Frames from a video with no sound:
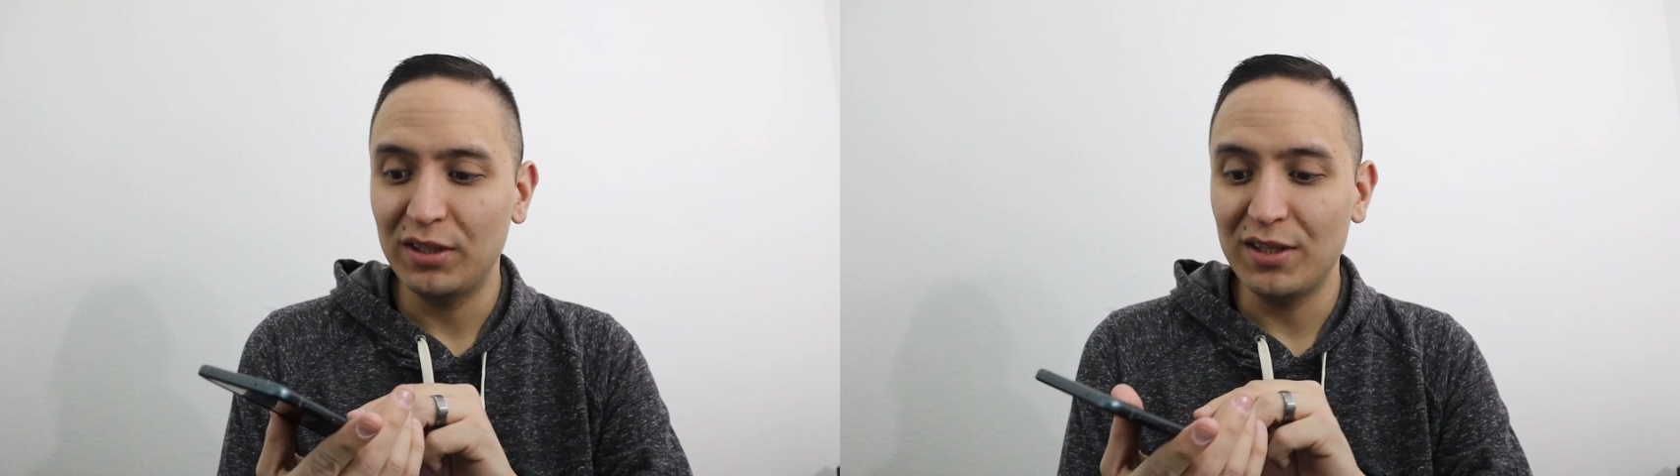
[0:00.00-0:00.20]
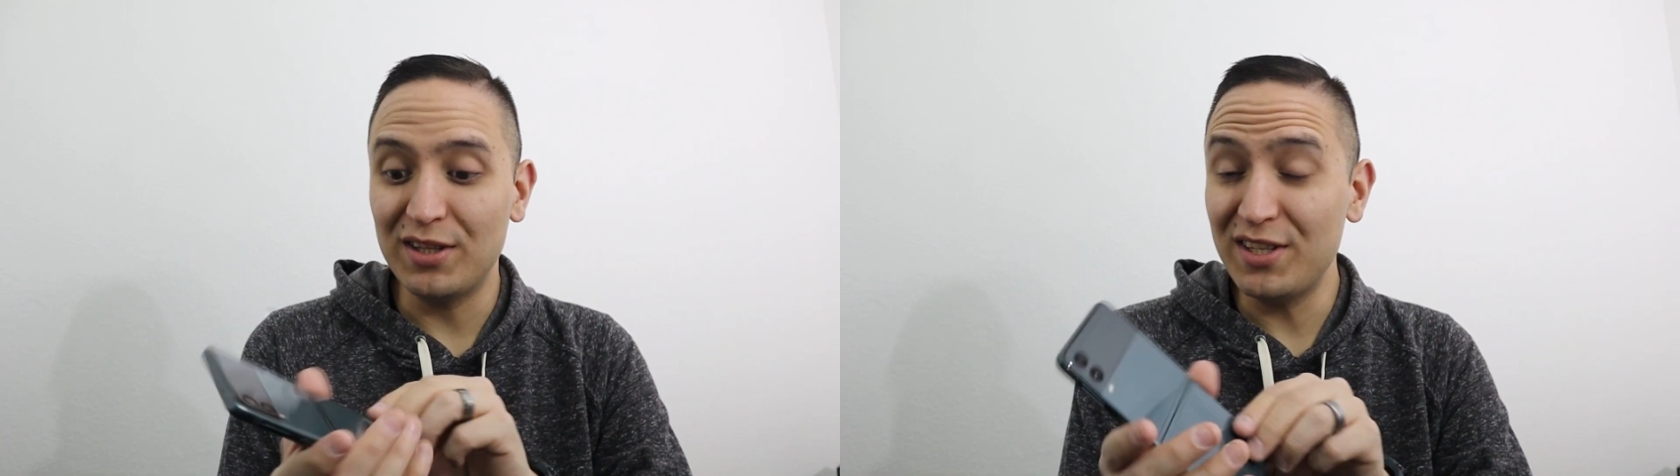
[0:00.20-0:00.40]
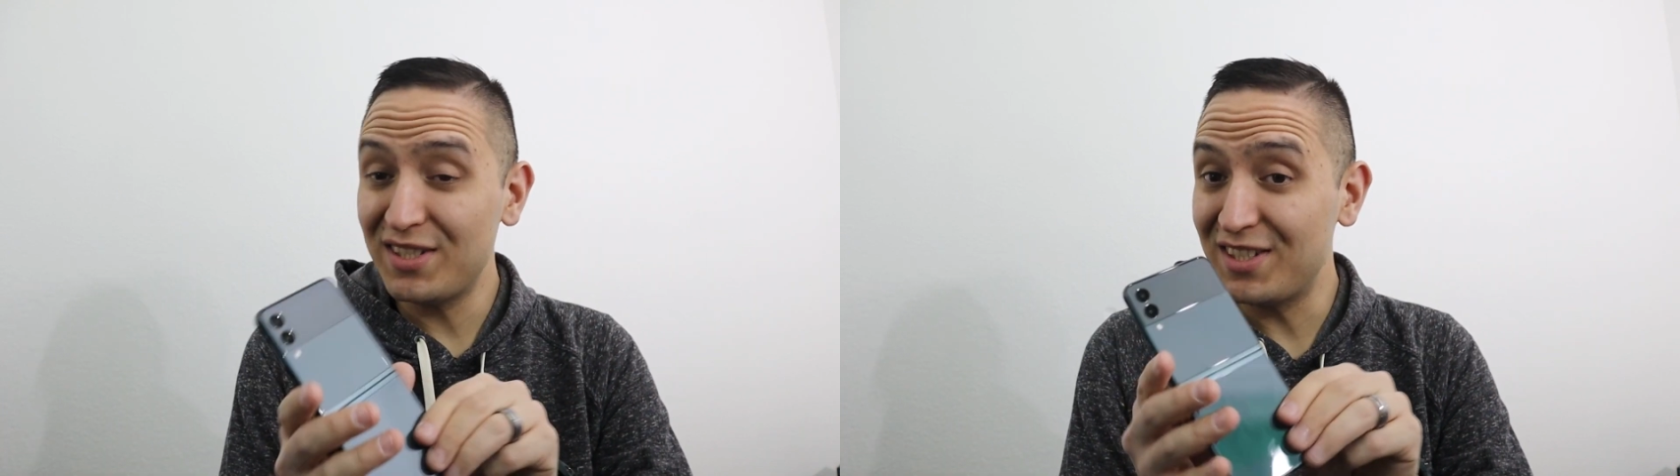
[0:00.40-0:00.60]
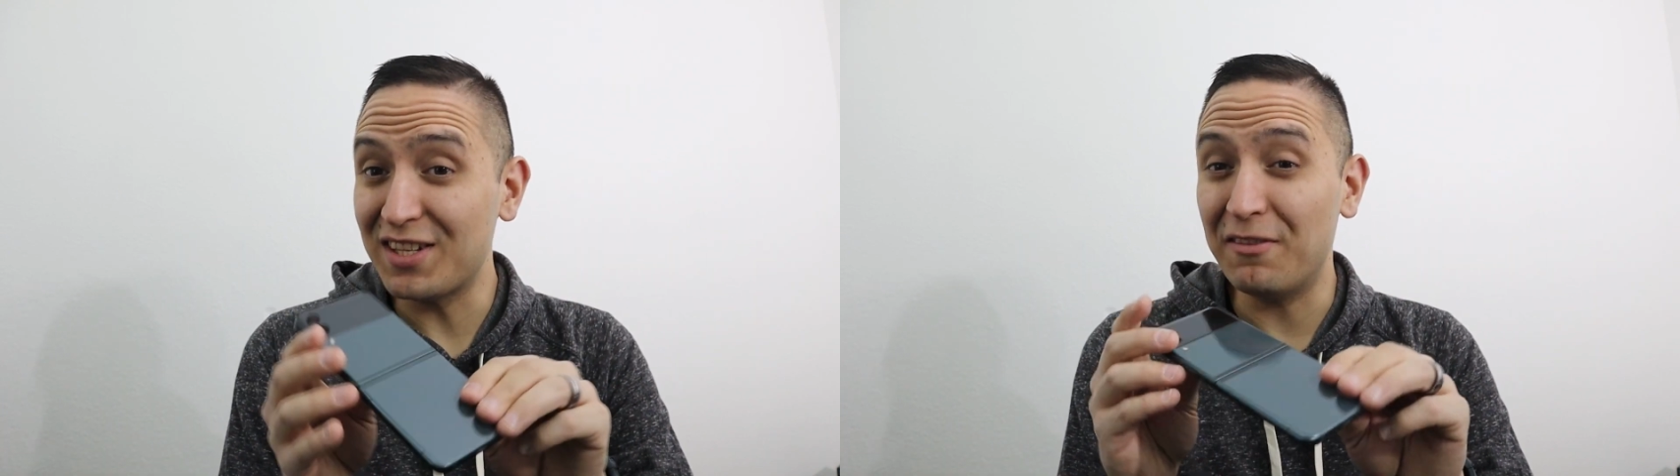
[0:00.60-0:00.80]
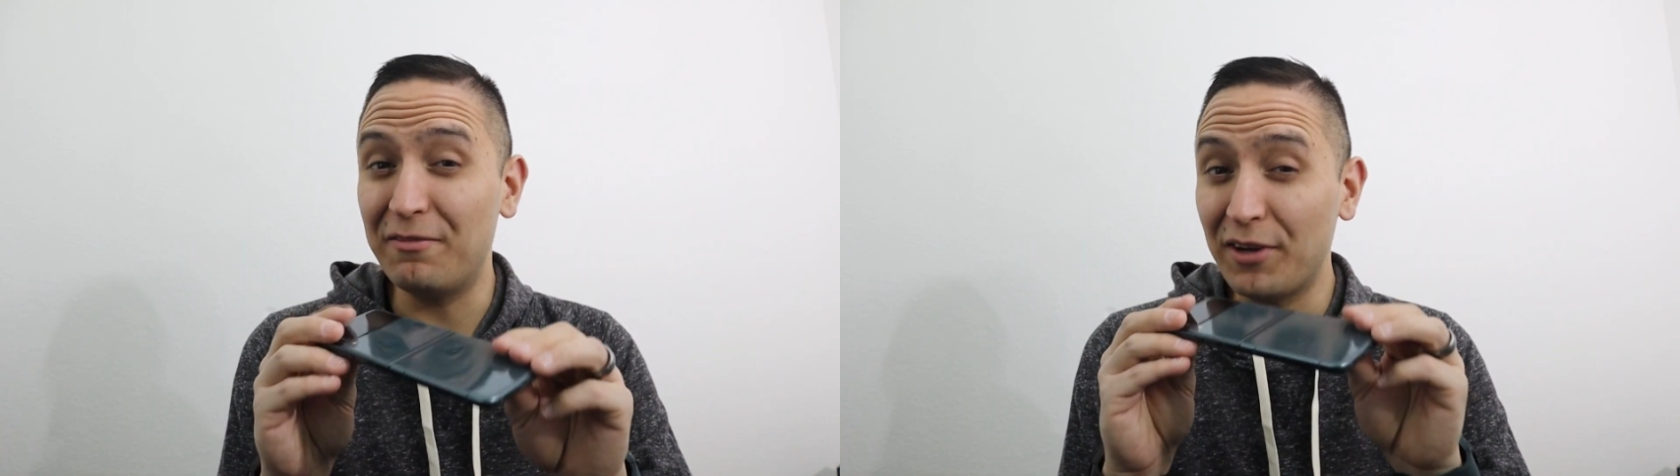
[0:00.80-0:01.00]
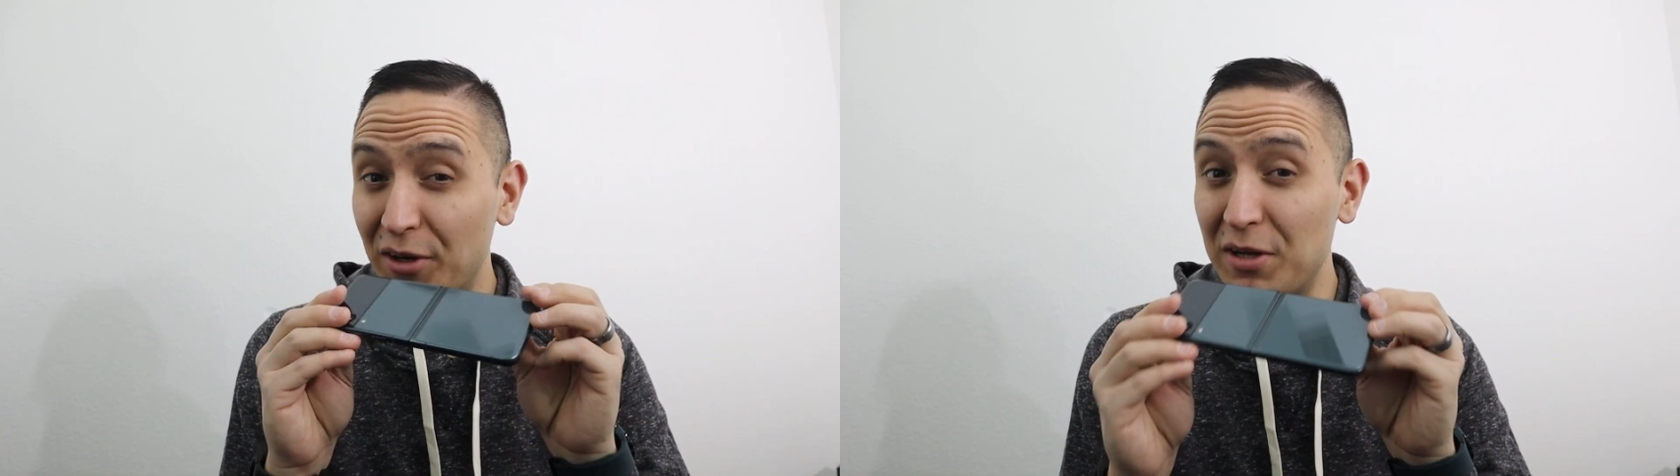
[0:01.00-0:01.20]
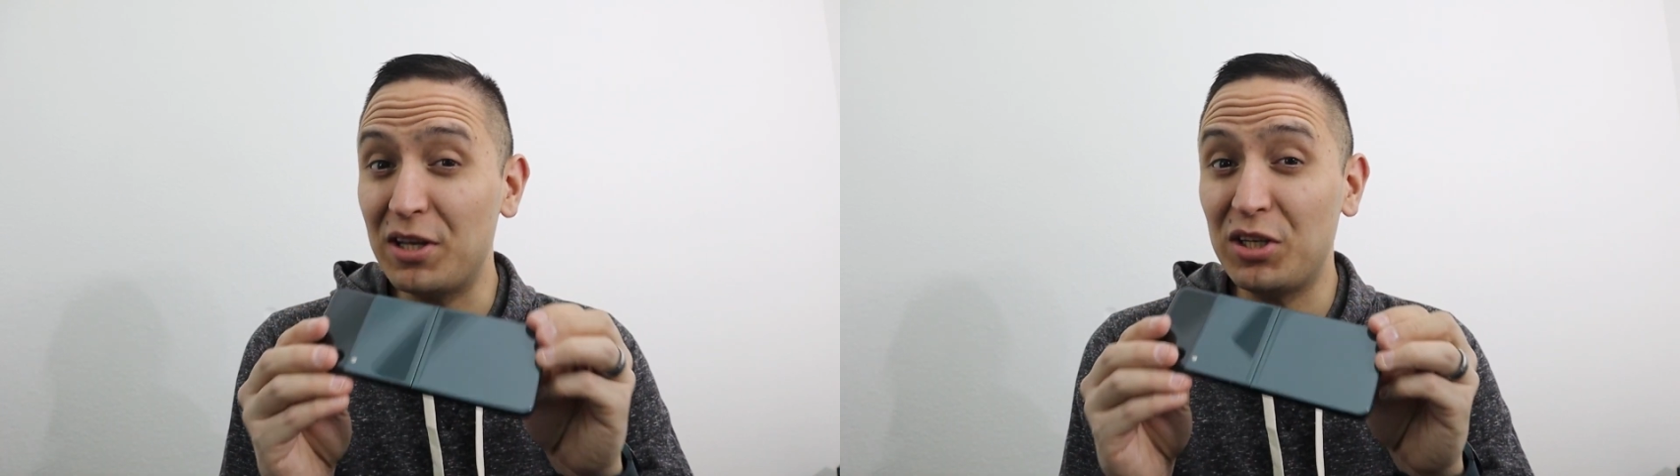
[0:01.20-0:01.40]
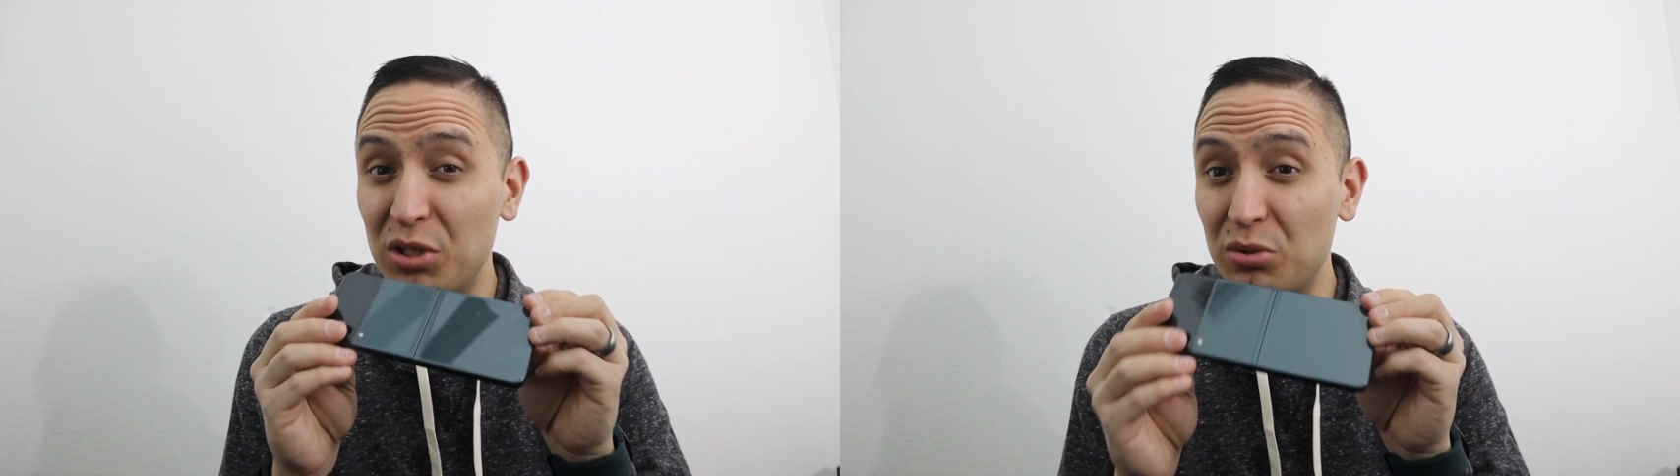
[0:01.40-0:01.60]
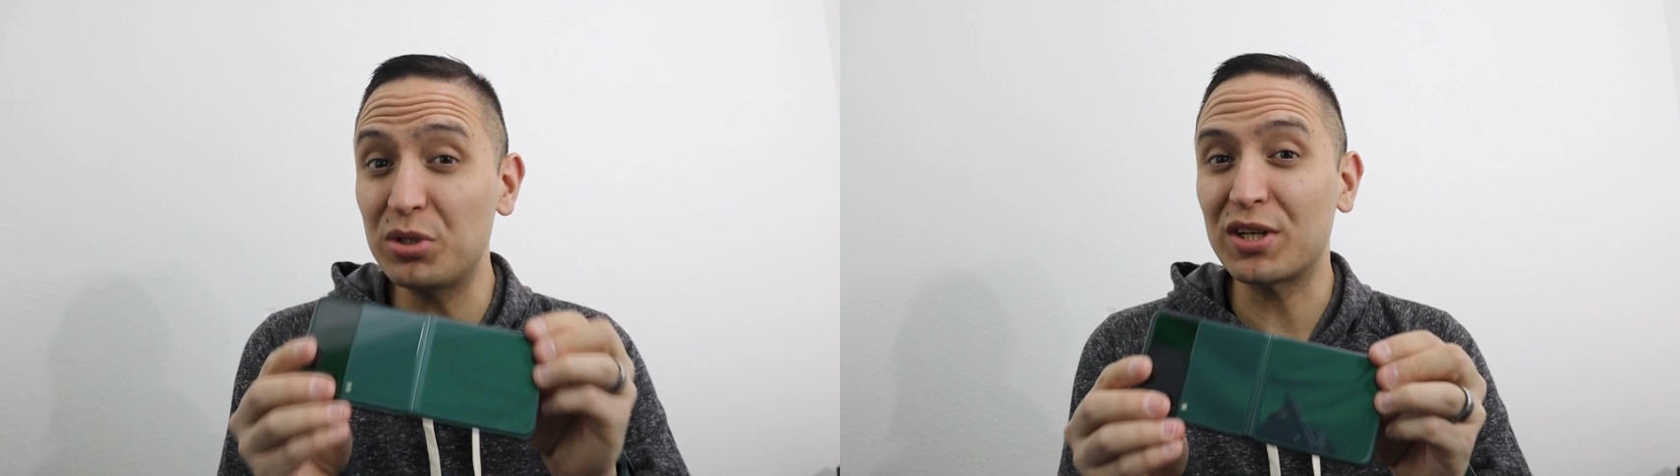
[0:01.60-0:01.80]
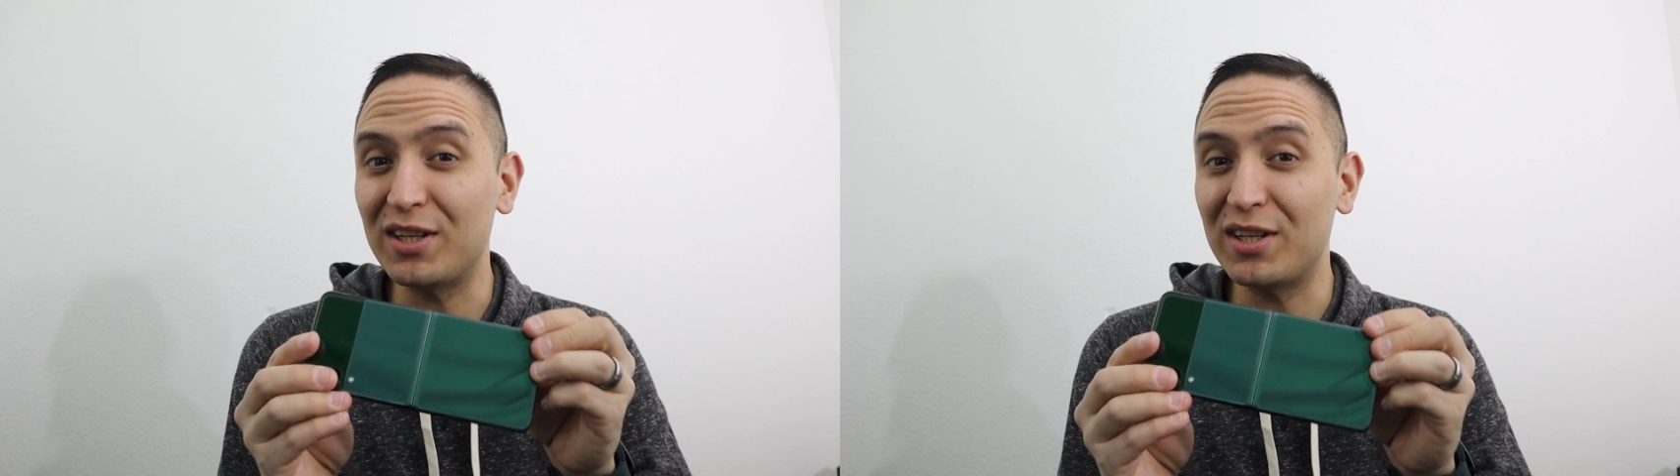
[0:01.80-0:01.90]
this is a very huge